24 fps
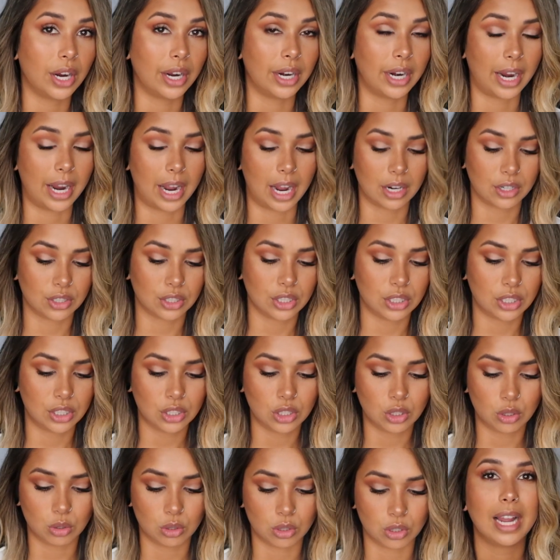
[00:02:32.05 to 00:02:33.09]
And I actually
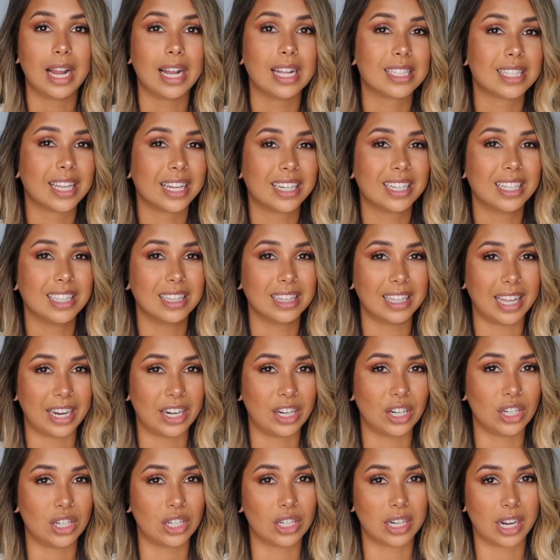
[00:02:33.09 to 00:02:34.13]
just, it's like a
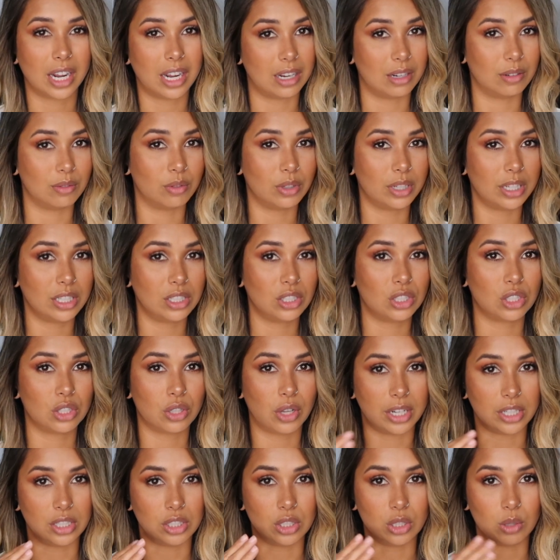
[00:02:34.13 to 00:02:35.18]
lighter coverage, so
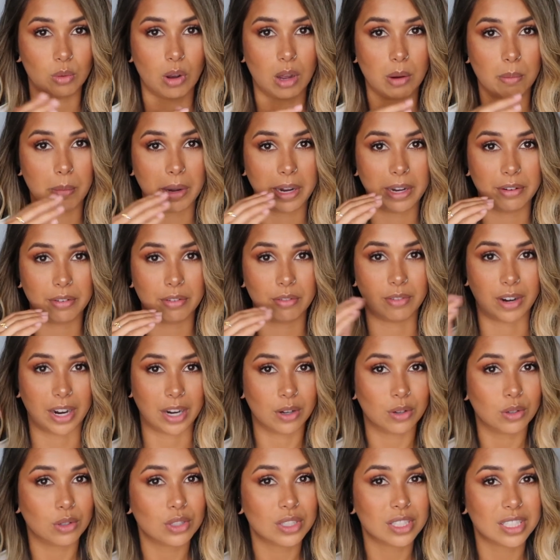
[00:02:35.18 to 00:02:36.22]
I do want my
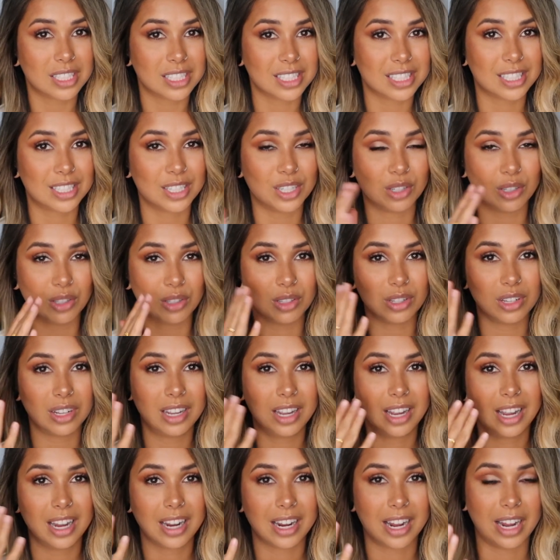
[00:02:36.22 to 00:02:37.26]
freckles to still
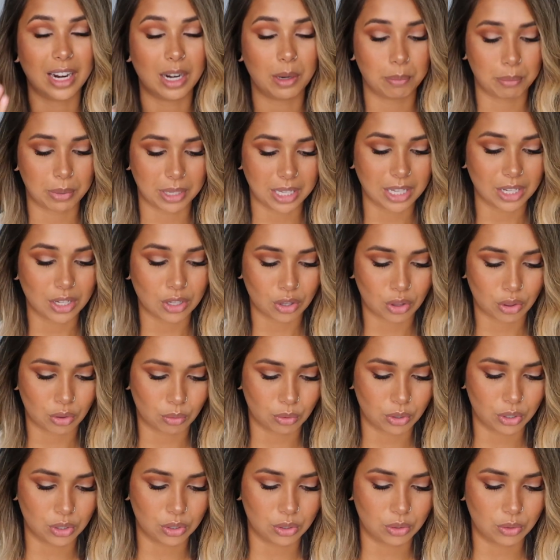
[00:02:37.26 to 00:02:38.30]
kind of peek
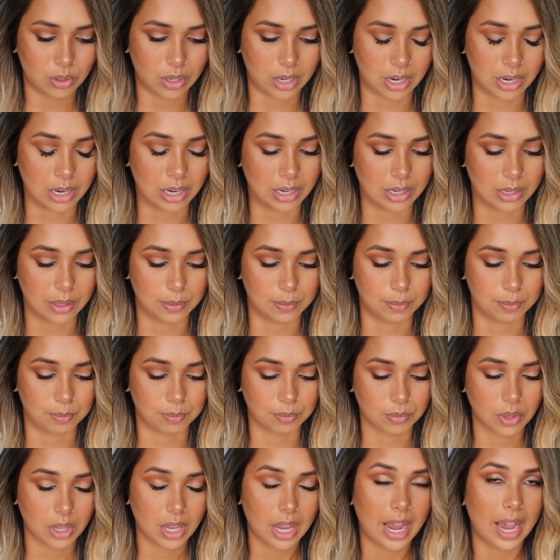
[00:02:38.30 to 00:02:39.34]
through, and